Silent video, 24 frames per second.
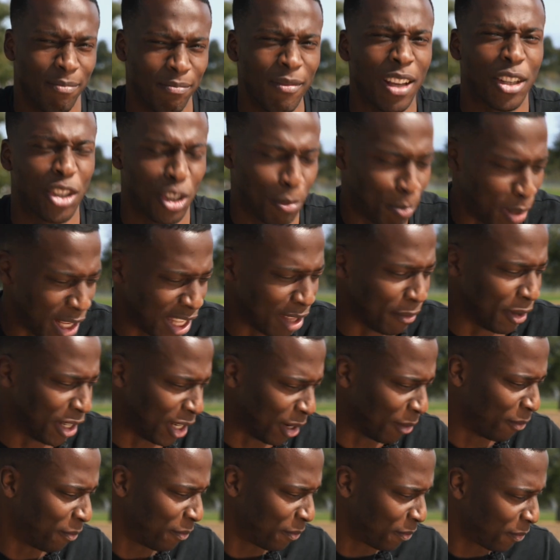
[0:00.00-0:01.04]
Let's just play the
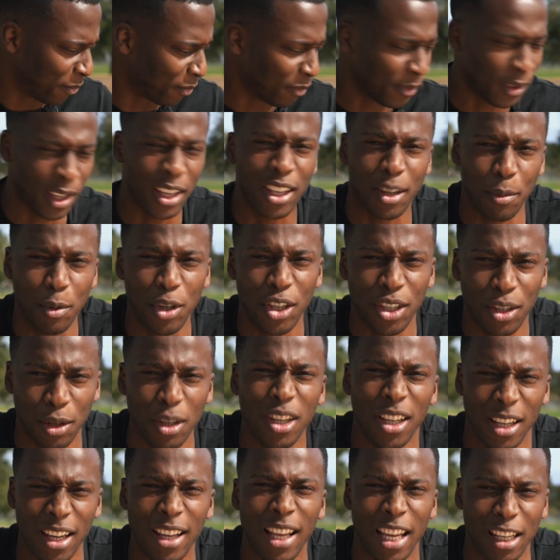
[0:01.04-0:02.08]
video.
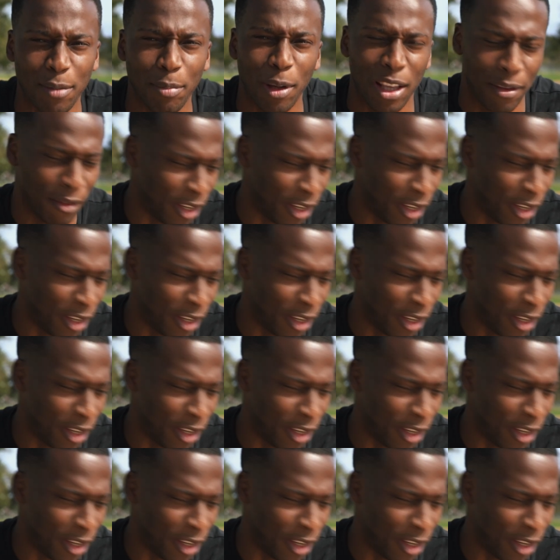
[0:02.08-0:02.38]
Let's play